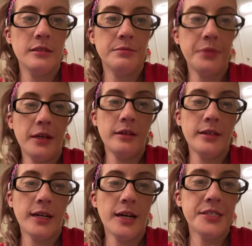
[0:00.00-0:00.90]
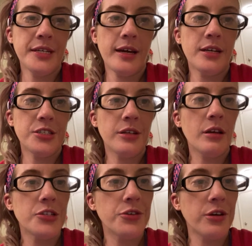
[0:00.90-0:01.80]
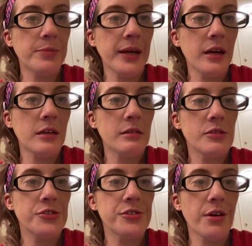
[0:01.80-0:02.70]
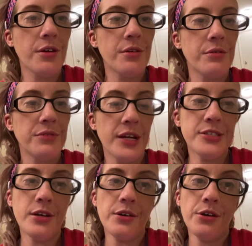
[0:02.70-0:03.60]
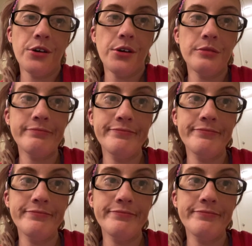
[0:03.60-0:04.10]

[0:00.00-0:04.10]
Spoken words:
But like I said, she lost a good man, so that's on her.